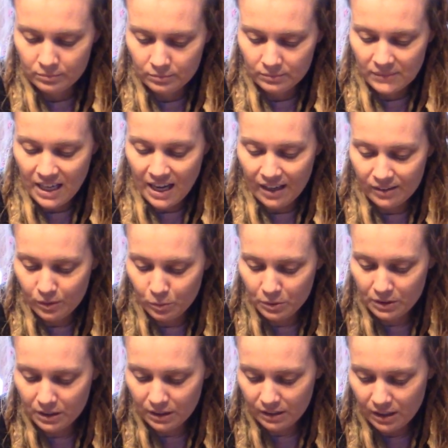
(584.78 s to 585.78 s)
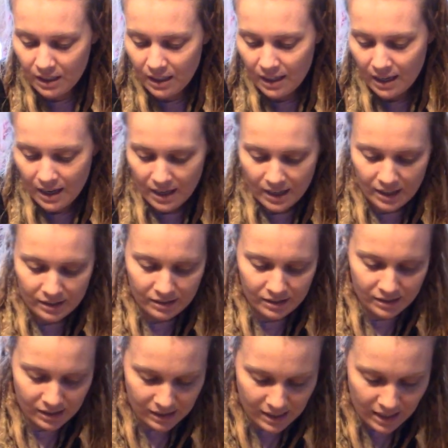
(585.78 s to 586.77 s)
yeah the world uh,
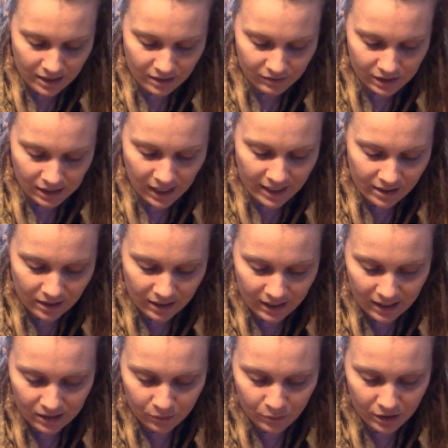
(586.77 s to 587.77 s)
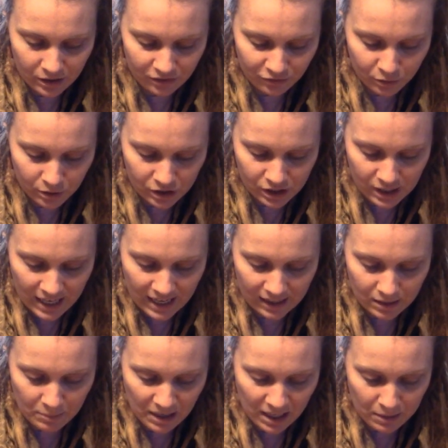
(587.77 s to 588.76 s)
this is the end of a cycle and the wheel of fortune at
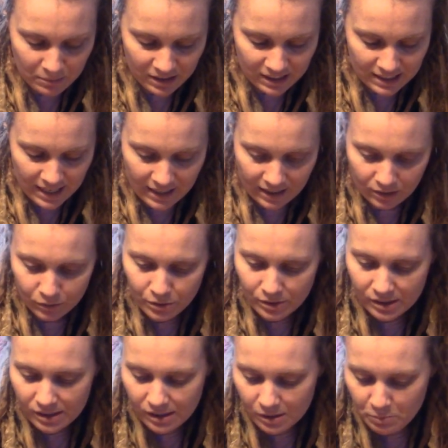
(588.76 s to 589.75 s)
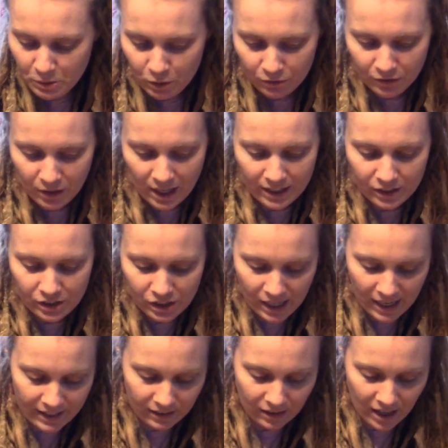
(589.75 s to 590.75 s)
the bottom of the deck ooh this is beautiful energy
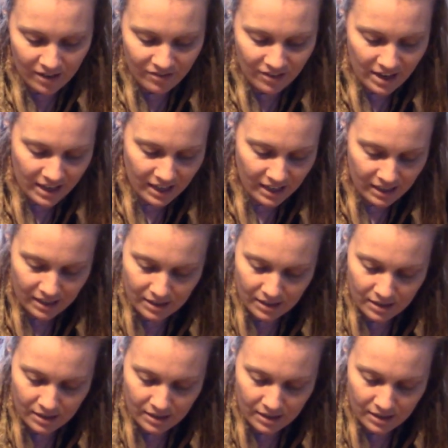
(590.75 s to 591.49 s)
i love it